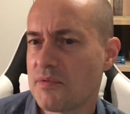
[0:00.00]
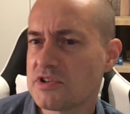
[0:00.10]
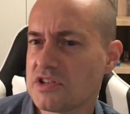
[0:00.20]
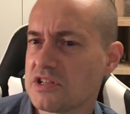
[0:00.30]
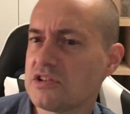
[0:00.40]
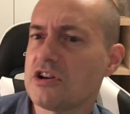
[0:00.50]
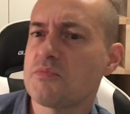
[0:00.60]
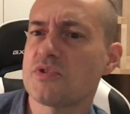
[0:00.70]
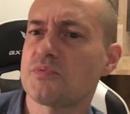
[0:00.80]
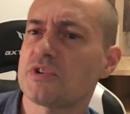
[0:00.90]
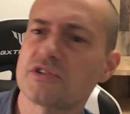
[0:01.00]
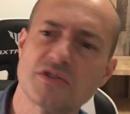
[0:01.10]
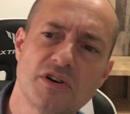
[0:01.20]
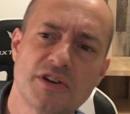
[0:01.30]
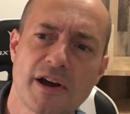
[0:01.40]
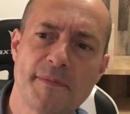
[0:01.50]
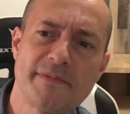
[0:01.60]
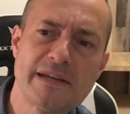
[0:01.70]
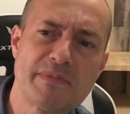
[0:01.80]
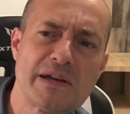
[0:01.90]
which is in line with what it's got on
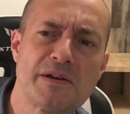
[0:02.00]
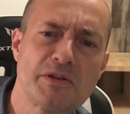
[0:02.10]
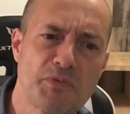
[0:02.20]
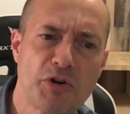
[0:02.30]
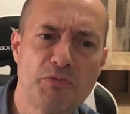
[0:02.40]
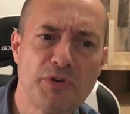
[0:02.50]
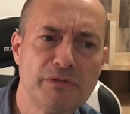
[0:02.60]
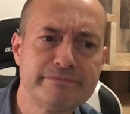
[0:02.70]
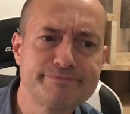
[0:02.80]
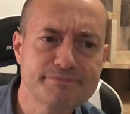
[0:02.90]
IMDb at the moment.